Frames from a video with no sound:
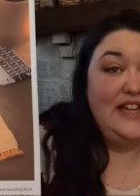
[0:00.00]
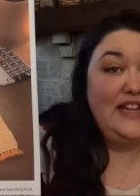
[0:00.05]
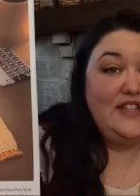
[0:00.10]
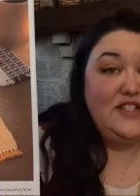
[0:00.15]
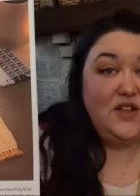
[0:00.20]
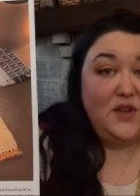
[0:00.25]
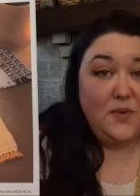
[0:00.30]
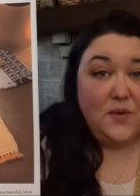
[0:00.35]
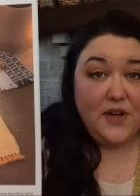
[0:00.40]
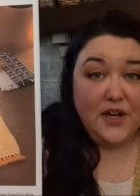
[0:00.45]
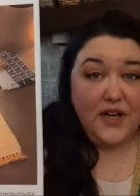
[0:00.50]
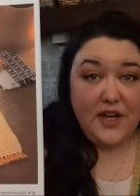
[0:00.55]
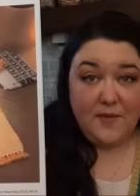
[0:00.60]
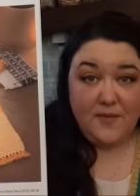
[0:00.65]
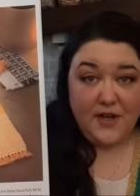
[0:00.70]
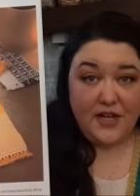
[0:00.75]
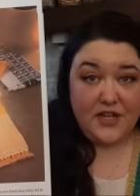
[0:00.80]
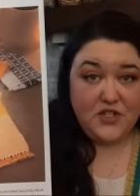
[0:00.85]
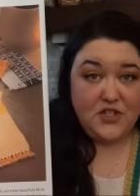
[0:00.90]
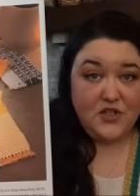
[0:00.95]
And don't worry, I'm
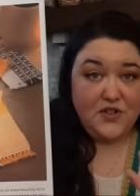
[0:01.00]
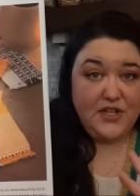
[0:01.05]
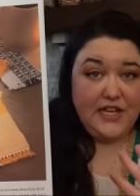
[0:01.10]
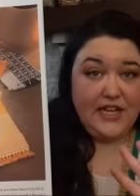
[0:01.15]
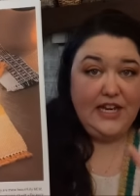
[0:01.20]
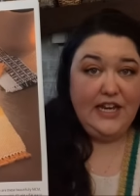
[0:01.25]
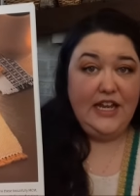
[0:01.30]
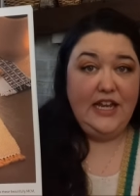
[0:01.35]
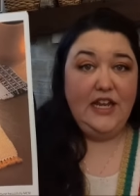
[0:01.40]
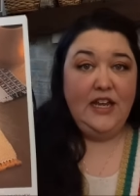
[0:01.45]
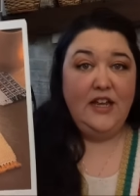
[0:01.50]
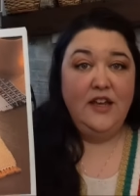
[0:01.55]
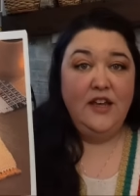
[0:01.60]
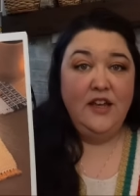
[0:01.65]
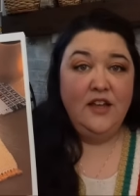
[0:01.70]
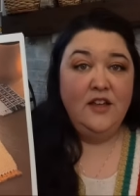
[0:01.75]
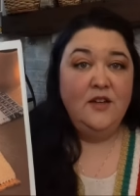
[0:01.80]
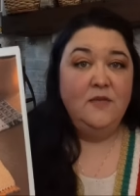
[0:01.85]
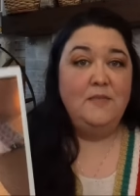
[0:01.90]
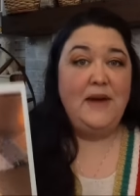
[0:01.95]
not showing any
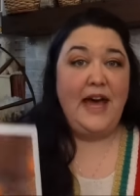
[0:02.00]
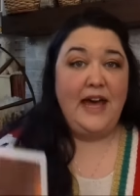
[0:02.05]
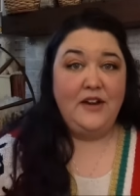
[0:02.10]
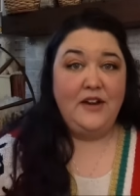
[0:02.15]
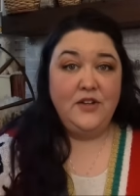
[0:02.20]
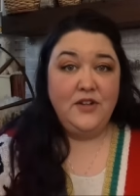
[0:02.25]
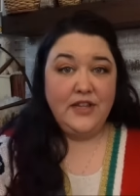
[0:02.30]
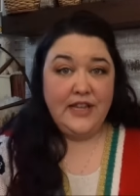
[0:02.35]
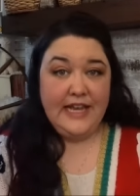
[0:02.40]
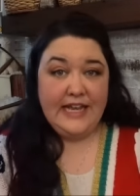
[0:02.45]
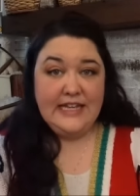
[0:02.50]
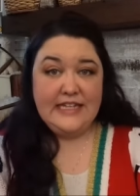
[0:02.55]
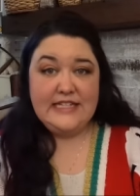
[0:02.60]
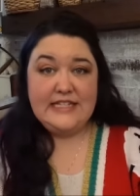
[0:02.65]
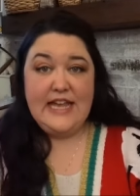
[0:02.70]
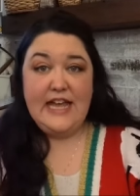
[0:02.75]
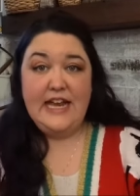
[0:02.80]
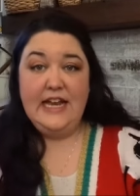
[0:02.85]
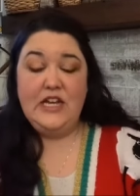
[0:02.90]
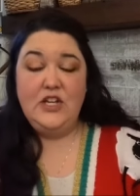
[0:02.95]
pattern things.
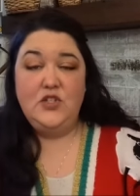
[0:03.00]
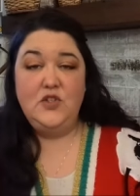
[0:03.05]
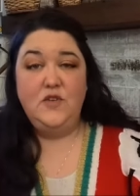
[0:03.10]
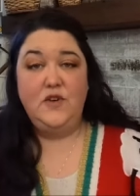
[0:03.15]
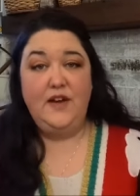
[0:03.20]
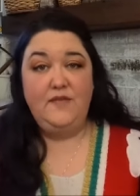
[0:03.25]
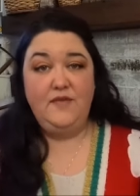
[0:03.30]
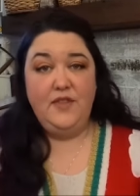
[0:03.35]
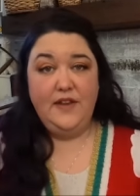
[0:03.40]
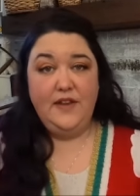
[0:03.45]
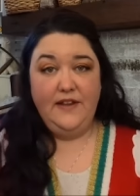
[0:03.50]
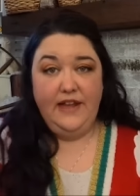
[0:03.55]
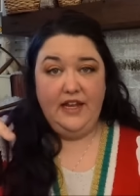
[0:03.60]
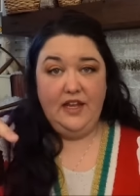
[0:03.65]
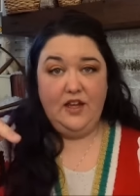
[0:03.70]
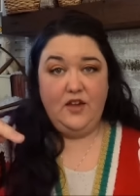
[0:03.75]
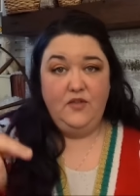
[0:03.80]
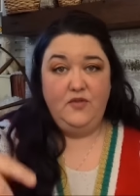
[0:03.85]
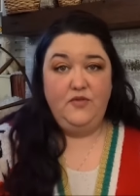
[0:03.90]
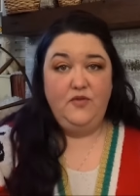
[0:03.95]
And I do have the
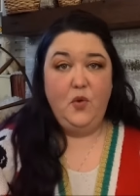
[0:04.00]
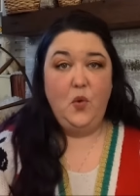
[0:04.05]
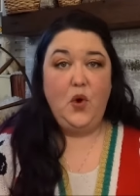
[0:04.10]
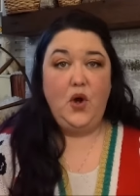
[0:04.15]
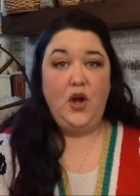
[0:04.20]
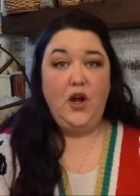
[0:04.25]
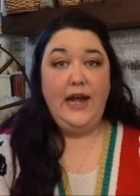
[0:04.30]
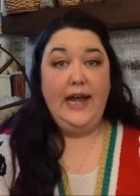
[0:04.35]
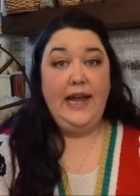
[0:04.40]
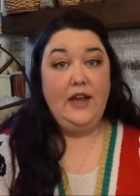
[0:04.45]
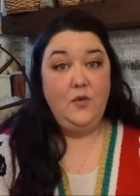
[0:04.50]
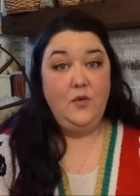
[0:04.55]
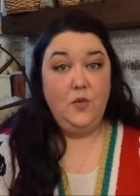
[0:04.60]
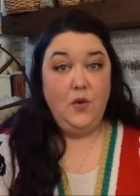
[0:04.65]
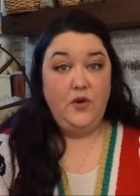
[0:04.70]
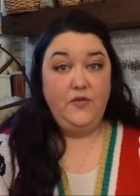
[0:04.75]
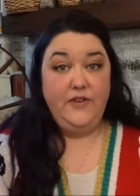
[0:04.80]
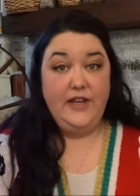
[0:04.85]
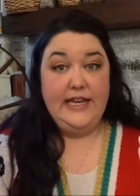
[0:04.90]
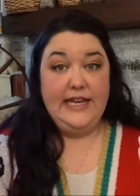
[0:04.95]
link for hand
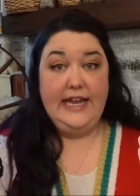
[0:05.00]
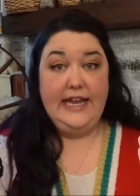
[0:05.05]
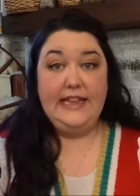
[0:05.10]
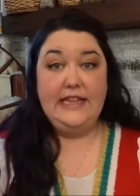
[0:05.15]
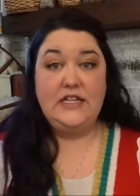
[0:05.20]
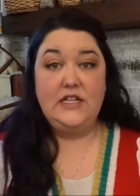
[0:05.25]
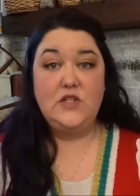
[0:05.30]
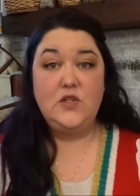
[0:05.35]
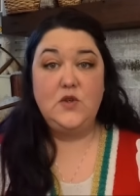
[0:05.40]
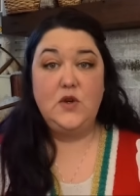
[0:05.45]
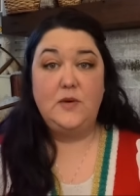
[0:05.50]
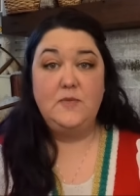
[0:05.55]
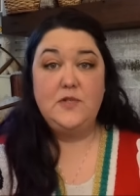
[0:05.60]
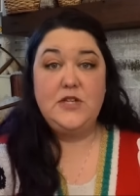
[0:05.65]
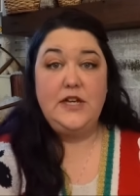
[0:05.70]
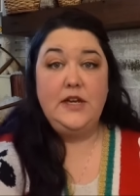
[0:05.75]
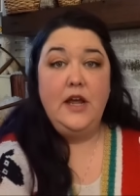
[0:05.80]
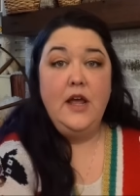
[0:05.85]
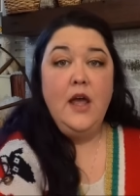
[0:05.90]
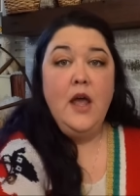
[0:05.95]
woven in the description.